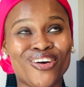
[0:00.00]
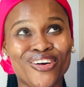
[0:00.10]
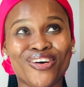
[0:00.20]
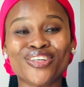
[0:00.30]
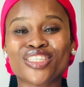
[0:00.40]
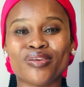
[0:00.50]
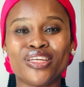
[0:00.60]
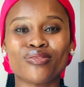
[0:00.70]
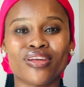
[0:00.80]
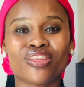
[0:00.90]
August
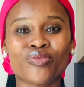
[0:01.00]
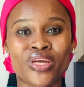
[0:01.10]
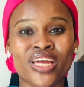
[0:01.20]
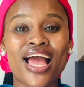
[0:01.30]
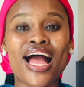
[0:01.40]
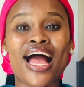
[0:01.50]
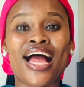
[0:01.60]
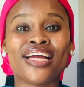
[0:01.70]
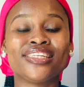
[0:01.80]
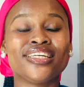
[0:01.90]
2023
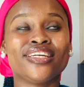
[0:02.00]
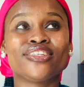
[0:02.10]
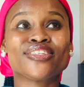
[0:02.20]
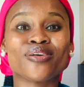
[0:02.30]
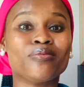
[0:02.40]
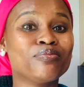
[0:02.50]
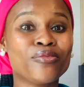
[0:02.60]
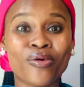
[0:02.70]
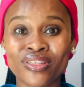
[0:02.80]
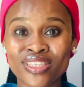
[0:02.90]
and in some
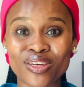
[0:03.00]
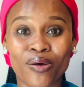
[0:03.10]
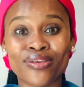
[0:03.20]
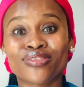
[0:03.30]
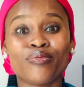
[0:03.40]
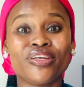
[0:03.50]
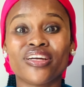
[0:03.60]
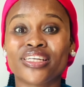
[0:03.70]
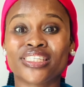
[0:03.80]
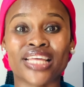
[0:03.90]
months or some
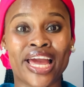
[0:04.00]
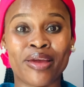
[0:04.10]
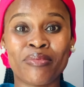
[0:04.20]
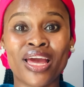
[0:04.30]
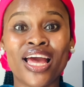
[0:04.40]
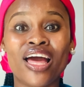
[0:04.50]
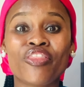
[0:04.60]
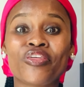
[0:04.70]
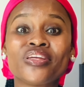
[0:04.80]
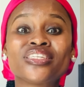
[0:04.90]
years time,
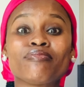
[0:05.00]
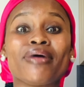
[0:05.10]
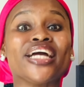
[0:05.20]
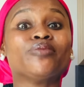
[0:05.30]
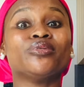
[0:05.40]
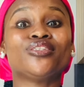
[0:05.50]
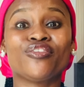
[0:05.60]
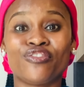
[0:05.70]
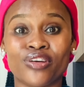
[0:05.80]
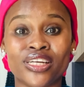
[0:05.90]
things might be
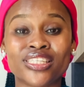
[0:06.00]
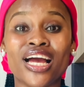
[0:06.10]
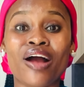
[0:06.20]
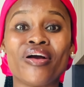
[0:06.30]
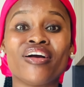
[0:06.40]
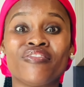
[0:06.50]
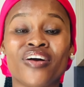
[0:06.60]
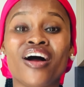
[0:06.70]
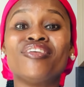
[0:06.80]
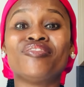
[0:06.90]
different.
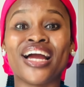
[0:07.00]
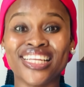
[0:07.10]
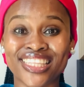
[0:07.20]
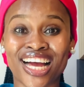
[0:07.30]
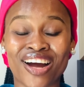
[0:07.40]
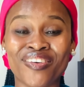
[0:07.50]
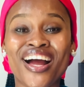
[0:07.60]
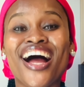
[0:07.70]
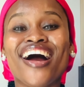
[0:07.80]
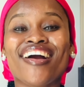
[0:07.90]
However, right now,
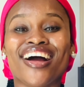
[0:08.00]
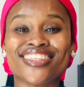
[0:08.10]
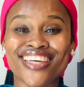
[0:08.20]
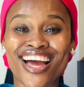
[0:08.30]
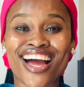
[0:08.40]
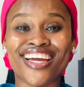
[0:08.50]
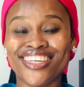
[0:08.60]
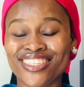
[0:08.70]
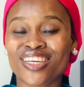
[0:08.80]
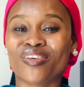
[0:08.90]
Qatar
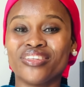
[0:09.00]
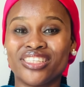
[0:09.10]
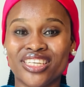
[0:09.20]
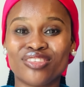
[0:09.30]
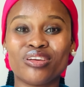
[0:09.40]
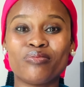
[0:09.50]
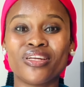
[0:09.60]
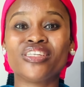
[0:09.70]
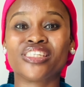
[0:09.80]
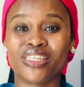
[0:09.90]
is
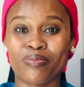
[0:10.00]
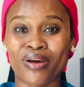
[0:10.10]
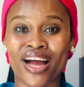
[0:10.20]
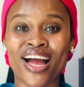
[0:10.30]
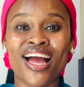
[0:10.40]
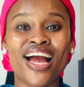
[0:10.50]
considerably cheaper